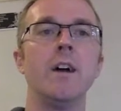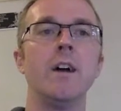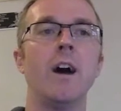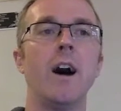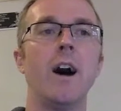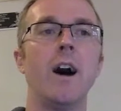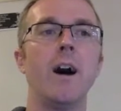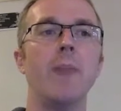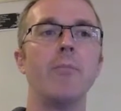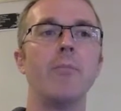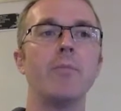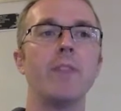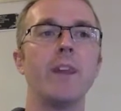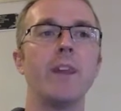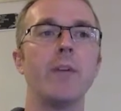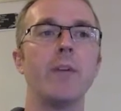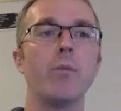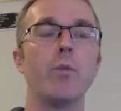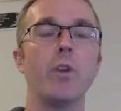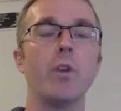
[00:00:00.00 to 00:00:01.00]
um,
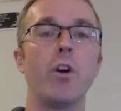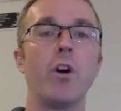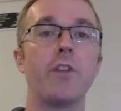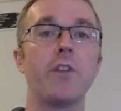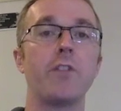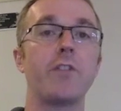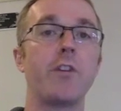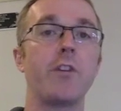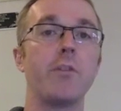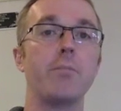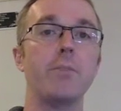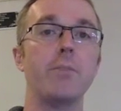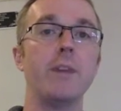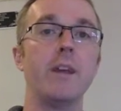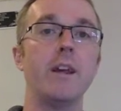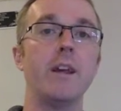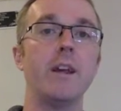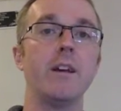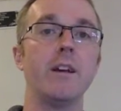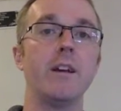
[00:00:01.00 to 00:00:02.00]
it would also
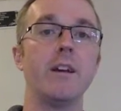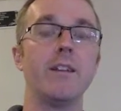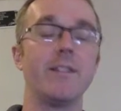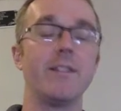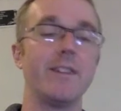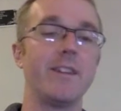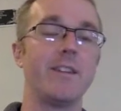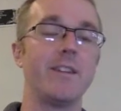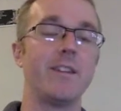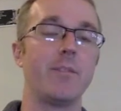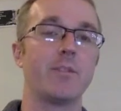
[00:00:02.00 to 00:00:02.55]
be it,